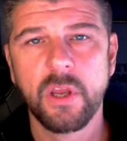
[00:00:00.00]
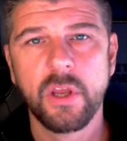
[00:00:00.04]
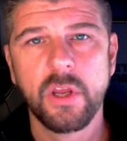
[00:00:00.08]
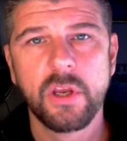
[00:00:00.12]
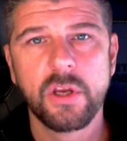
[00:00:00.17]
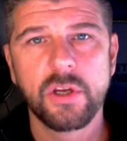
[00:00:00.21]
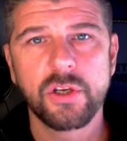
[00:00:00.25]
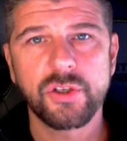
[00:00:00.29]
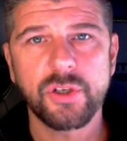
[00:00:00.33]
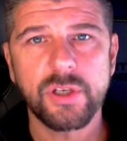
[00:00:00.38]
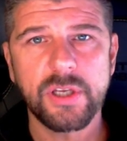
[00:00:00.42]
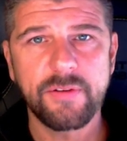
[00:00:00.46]

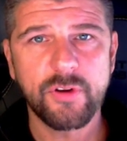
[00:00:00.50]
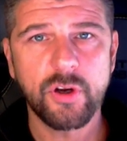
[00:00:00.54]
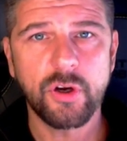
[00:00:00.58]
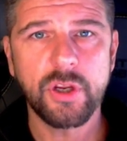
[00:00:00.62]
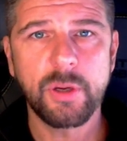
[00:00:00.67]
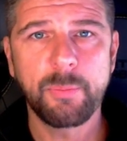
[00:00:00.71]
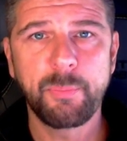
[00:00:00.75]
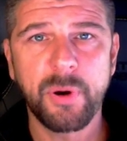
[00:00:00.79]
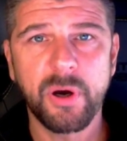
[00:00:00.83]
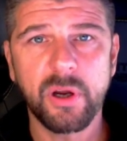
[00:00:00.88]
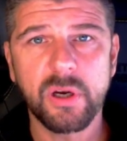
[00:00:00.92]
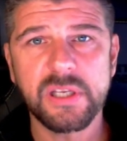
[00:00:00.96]
So you've got
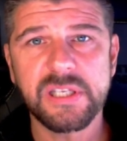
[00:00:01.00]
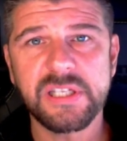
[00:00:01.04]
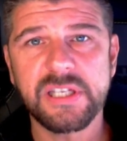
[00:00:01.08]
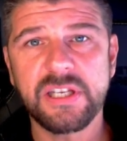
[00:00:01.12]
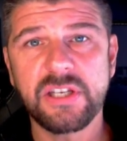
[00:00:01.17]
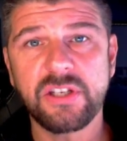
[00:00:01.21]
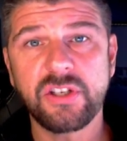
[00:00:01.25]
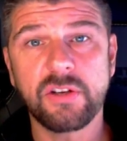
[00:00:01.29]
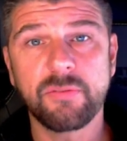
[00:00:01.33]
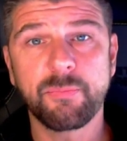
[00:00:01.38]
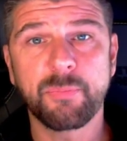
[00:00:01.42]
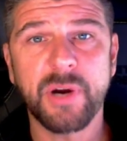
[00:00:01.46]
your
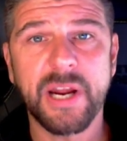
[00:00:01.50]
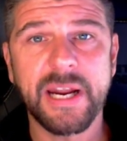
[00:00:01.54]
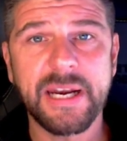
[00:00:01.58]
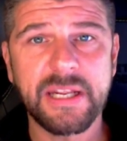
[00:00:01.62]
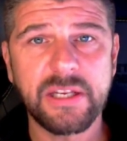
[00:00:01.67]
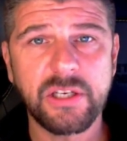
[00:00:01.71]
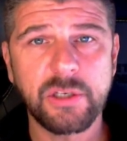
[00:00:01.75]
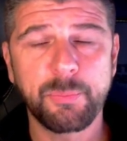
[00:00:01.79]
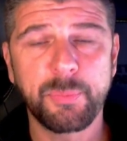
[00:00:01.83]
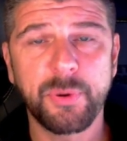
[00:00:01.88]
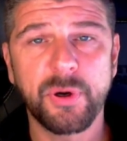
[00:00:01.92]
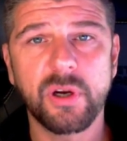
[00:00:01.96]
policies, you've
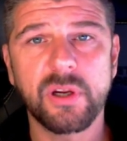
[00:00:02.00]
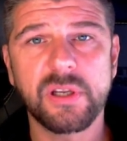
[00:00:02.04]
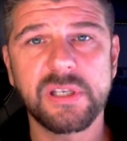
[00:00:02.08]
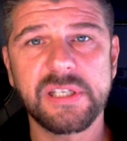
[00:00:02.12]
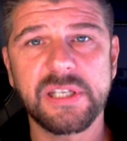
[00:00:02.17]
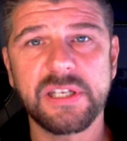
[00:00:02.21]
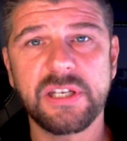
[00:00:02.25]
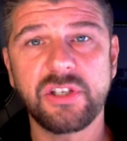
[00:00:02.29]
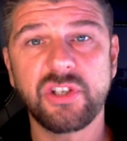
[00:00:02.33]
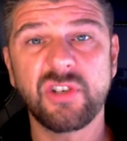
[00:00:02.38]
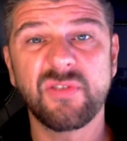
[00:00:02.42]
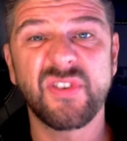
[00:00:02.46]
branded your
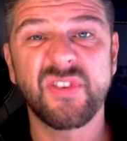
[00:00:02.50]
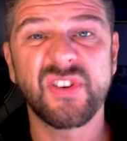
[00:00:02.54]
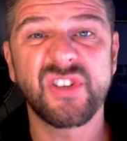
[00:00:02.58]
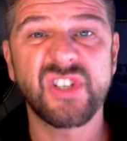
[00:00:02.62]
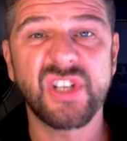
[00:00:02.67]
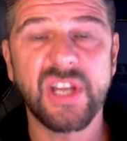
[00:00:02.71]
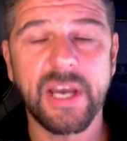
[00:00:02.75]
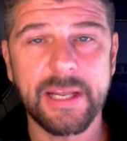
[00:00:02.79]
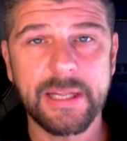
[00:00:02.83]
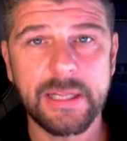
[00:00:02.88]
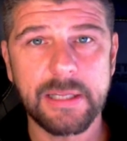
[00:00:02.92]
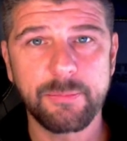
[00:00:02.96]
policies, you've
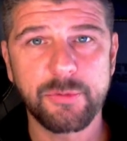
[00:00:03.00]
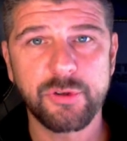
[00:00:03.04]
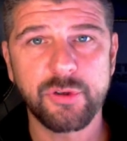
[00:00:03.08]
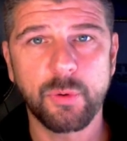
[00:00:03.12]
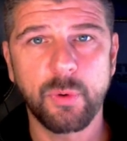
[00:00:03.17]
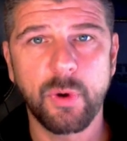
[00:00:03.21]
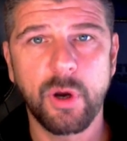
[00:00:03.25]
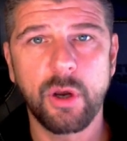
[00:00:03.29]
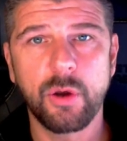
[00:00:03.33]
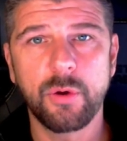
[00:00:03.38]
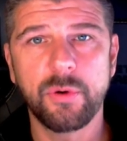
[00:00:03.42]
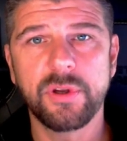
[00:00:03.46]
assigned them
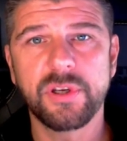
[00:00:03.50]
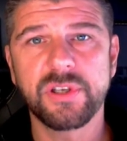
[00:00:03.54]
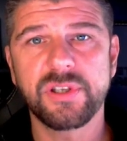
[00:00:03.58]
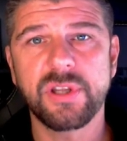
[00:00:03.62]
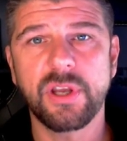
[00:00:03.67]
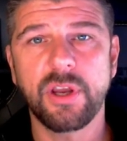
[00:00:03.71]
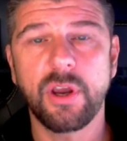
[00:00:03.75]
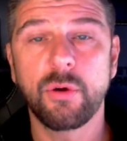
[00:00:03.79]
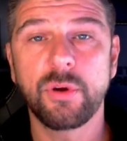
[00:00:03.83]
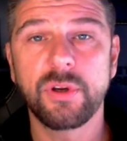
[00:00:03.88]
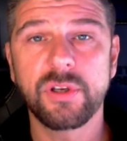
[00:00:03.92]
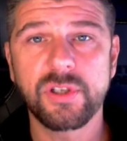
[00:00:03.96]
to owners,
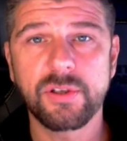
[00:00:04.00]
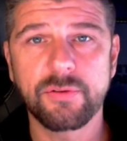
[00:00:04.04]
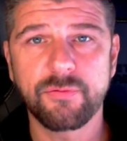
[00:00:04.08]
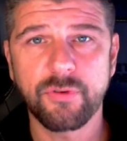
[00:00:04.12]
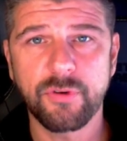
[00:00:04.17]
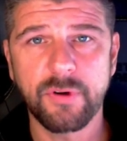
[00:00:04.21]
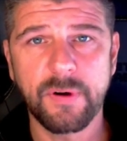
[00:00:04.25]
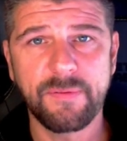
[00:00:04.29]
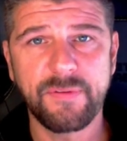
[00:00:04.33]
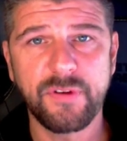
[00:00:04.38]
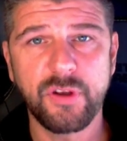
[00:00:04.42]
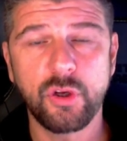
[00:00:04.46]
the owners have
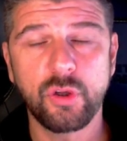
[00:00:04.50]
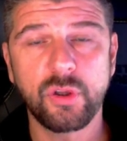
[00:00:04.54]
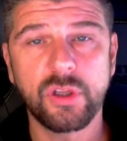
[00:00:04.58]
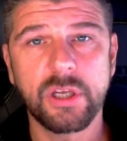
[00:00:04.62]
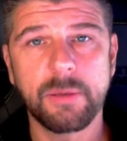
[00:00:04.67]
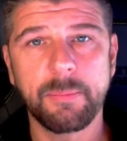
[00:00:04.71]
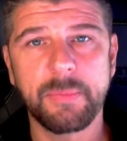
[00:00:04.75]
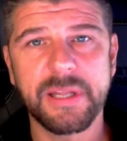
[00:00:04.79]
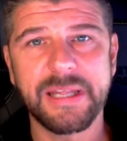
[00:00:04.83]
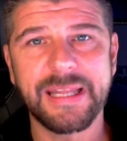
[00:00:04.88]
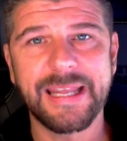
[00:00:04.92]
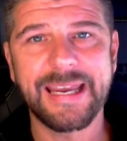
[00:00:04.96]
reviewed
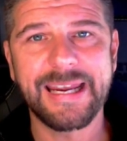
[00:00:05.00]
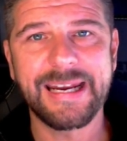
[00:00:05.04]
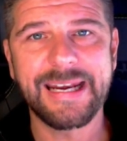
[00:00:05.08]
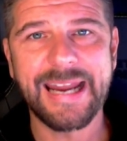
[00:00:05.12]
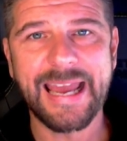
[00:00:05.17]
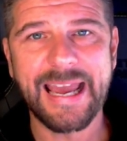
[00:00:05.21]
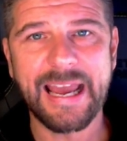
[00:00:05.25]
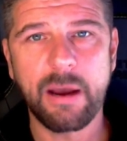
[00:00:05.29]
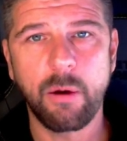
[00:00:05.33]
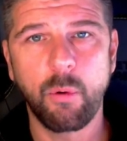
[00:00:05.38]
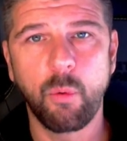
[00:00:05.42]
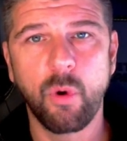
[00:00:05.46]
them and they're
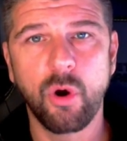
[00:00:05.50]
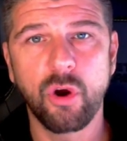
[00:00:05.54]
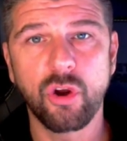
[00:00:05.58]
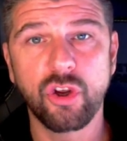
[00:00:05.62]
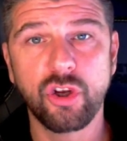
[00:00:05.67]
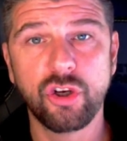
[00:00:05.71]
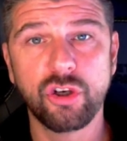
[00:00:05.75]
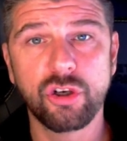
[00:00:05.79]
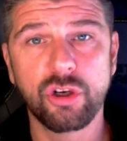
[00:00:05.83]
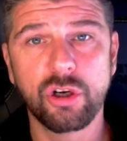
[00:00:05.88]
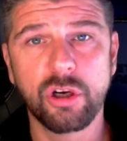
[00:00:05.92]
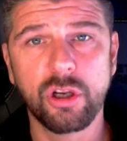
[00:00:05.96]
now what
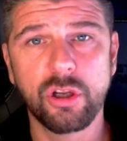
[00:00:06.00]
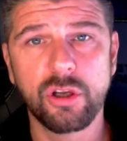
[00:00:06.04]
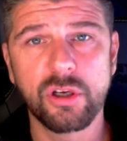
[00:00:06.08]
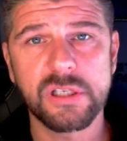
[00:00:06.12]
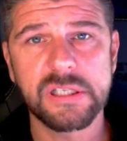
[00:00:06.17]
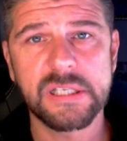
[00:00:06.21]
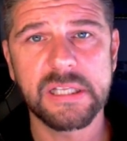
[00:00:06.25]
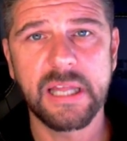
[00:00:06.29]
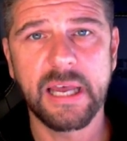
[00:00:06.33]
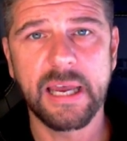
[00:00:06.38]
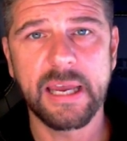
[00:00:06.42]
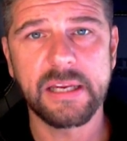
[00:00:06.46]
good
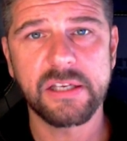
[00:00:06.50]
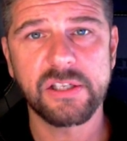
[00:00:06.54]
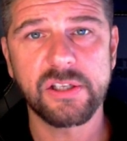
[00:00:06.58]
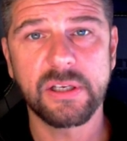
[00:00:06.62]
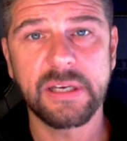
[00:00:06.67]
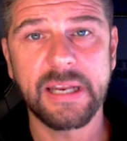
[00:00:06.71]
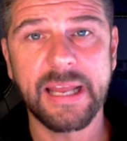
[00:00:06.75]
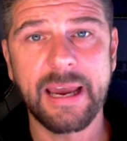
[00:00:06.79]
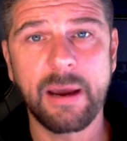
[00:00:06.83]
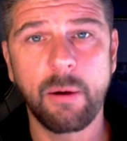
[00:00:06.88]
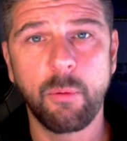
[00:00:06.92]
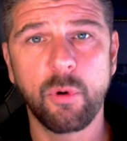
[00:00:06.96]
looks like. So
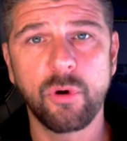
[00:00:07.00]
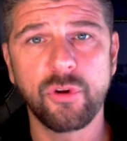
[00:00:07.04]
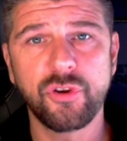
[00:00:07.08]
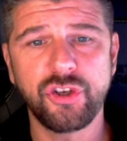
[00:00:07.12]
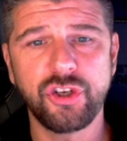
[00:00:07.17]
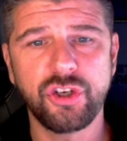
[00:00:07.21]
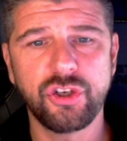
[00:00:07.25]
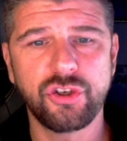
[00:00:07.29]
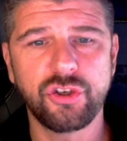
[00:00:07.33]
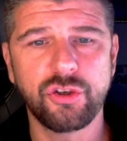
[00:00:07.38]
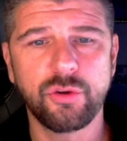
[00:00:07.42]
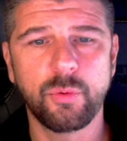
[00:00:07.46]
now what do
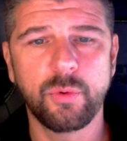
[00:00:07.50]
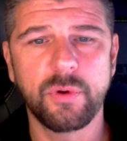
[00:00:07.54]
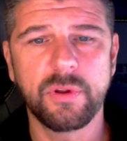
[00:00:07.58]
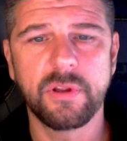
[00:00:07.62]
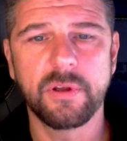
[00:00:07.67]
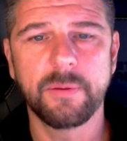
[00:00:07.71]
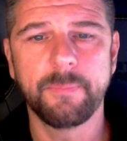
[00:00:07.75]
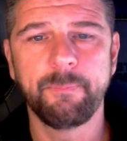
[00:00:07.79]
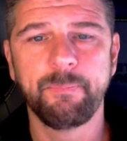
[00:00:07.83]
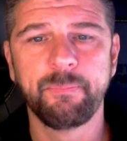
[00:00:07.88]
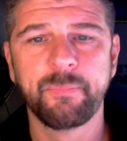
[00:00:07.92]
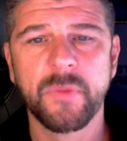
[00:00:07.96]
you do with
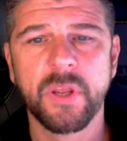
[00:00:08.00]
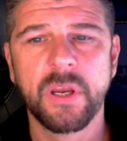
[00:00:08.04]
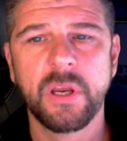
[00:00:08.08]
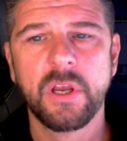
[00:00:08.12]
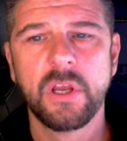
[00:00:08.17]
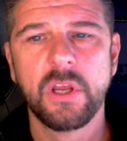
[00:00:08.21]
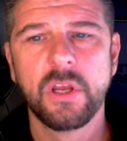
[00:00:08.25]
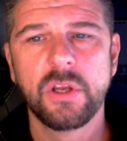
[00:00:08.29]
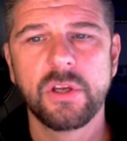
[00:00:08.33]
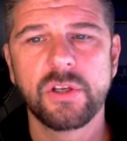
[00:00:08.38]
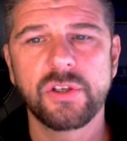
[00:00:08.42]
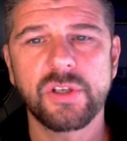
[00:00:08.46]
them?
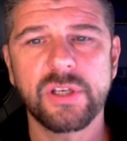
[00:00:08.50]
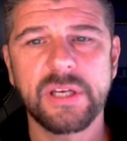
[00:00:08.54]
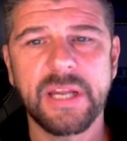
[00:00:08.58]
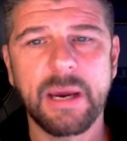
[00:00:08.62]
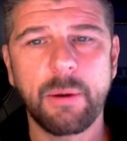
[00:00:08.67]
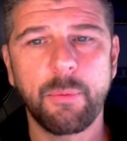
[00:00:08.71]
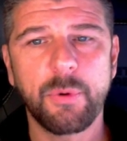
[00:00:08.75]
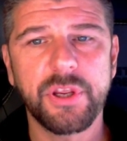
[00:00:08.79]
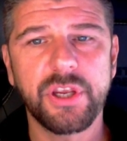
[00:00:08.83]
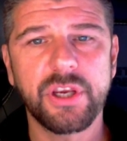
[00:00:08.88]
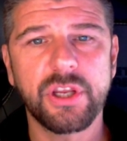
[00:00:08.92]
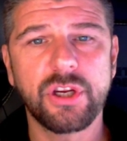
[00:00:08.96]
So
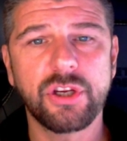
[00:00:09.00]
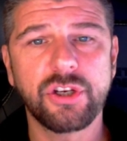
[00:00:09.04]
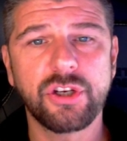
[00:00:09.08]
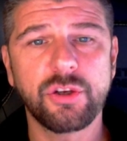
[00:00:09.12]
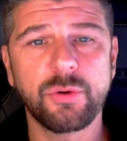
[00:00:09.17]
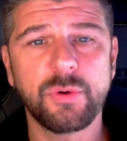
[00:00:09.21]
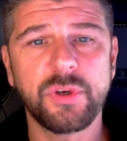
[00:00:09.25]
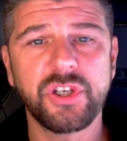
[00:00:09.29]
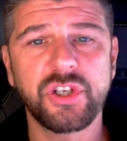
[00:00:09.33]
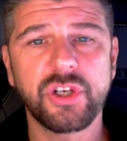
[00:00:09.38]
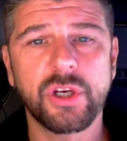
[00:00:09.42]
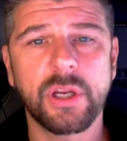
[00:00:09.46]
now what you're going to
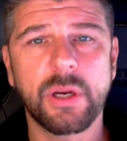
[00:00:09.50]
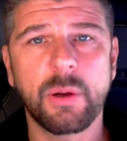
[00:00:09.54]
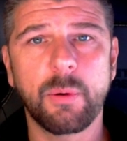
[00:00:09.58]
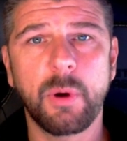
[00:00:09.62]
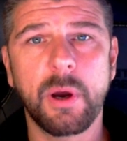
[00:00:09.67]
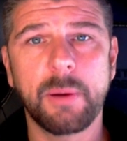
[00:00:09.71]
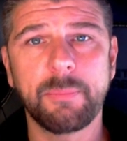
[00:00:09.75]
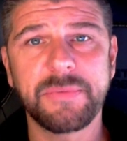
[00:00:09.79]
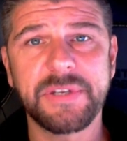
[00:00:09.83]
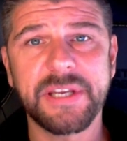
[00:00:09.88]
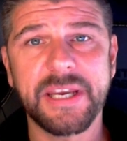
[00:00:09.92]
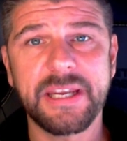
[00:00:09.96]
do is you're going
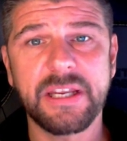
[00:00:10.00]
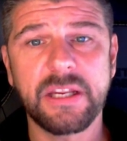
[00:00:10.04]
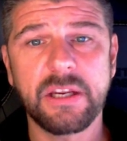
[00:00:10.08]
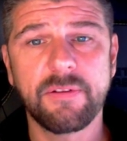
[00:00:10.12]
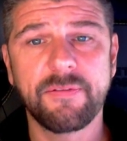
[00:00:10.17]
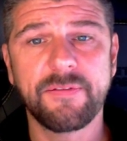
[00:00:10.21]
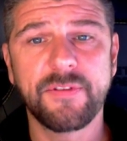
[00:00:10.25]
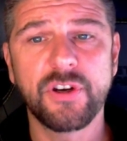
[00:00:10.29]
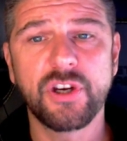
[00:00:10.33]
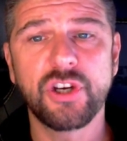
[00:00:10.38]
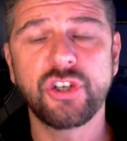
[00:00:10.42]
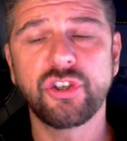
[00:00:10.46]
to update your
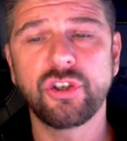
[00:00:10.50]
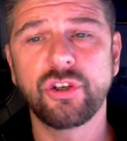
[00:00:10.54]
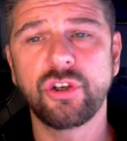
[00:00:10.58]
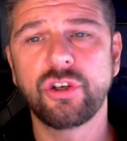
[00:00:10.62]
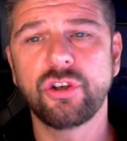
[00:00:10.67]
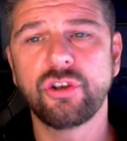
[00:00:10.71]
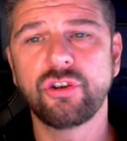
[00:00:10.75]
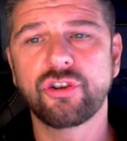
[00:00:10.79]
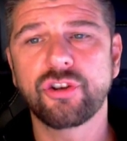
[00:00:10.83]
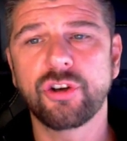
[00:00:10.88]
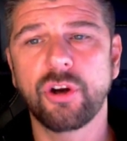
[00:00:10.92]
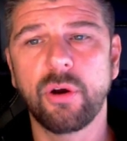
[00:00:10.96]
version
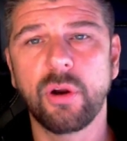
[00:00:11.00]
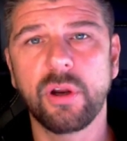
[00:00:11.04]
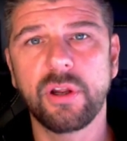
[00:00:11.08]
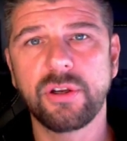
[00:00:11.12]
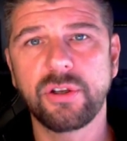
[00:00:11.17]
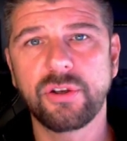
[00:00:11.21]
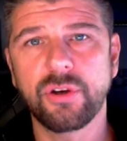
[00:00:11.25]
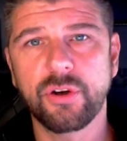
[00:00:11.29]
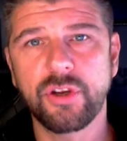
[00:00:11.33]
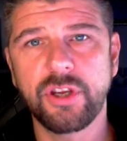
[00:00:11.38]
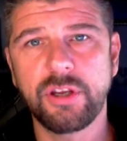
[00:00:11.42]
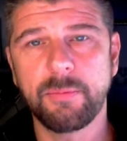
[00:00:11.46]
control
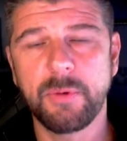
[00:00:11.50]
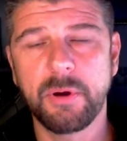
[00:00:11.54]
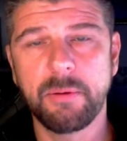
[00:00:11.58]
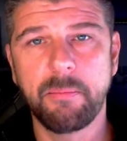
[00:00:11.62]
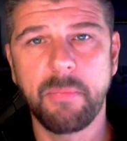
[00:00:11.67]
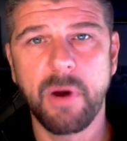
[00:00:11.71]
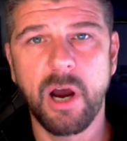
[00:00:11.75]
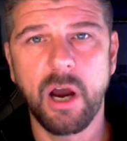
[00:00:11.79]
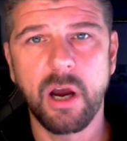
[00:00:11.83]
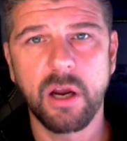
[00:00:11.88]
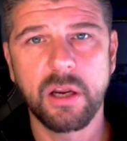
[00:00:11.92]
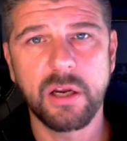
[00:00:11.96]
and document
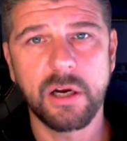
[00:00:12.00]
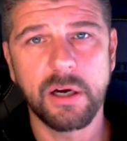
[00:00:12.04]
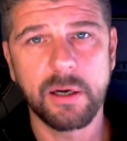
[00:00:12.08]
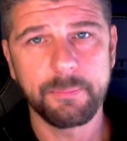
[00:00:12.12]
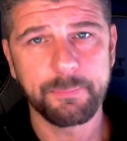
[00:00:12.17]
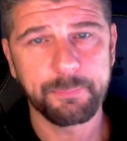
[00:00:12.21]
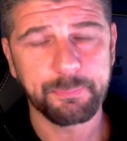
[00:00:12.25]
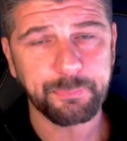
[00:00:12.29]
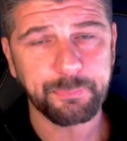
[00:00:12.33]
markup.